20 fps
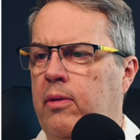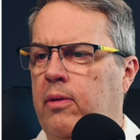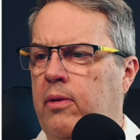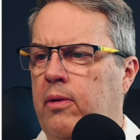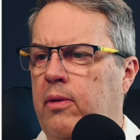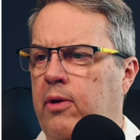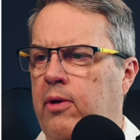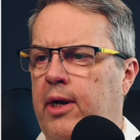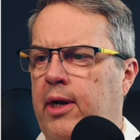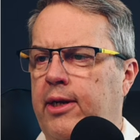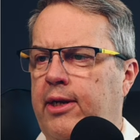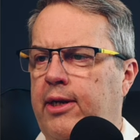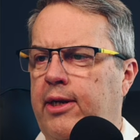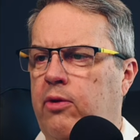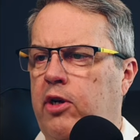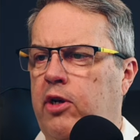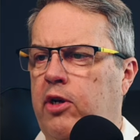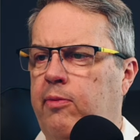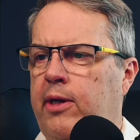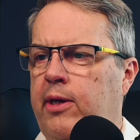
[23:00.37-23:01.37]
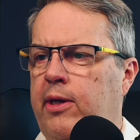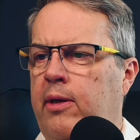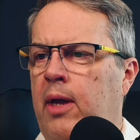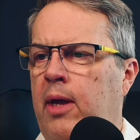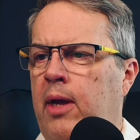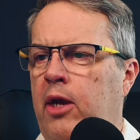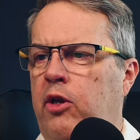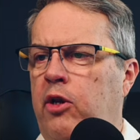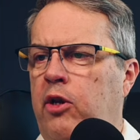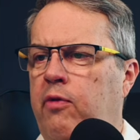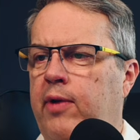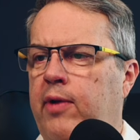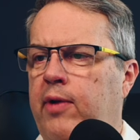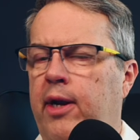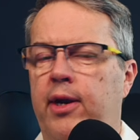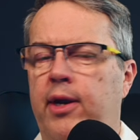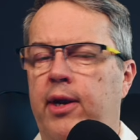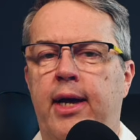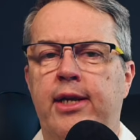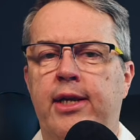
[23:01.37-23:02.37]
your content going to be? You've got a
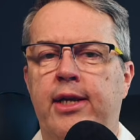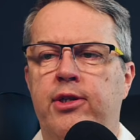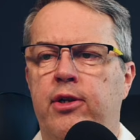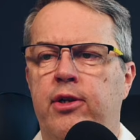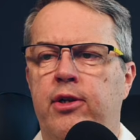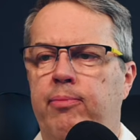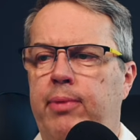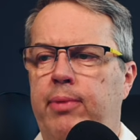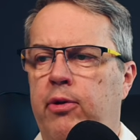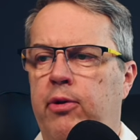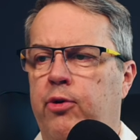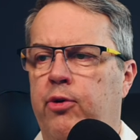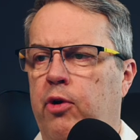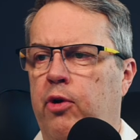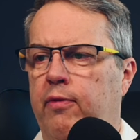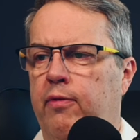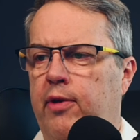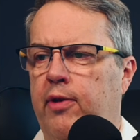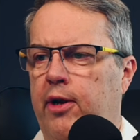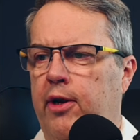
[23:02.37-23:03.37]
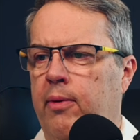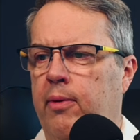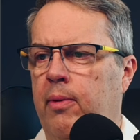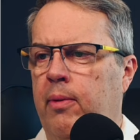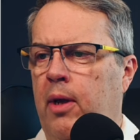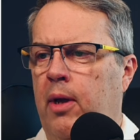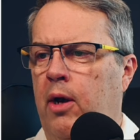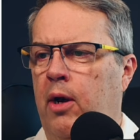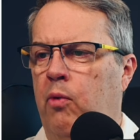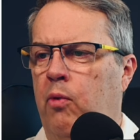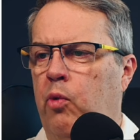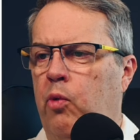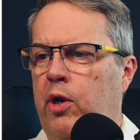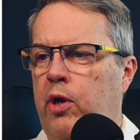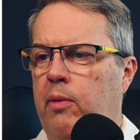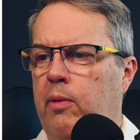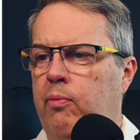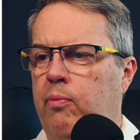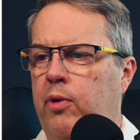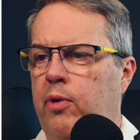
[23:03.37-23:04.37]
nice little builder over here where you
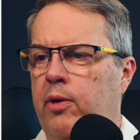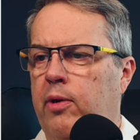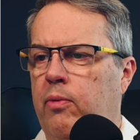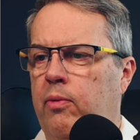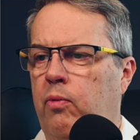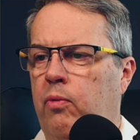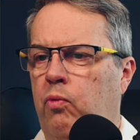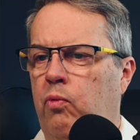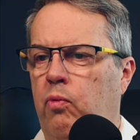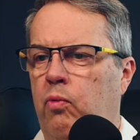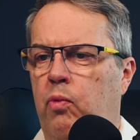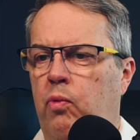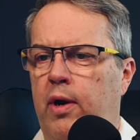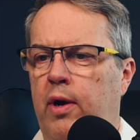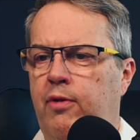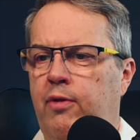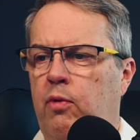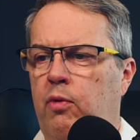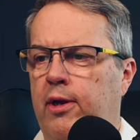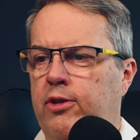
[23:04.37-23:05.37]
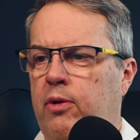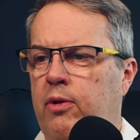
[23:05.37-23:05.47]
can put whatever you want.